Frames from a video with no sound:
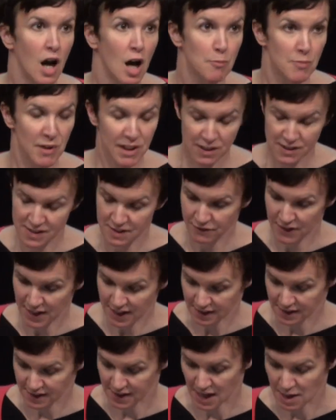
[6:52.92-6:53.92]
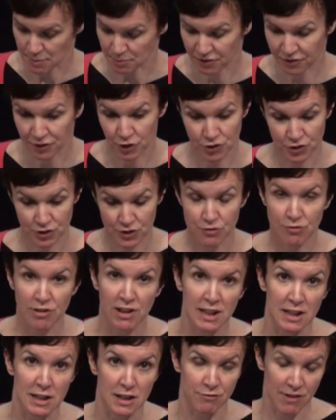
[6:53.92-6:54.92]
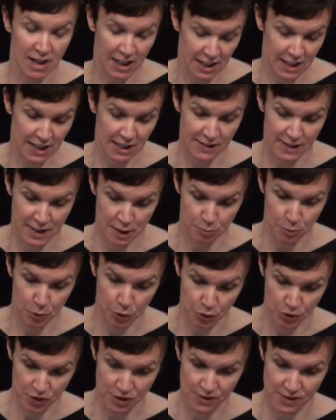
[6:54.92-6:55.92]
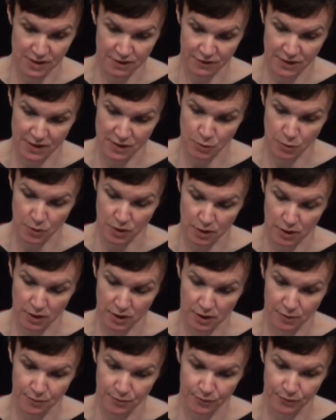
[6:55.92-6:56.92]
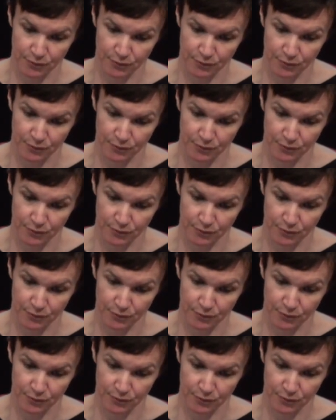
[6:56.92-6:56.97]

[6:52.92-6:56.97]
And because of this, funders really recognise the importance of this work.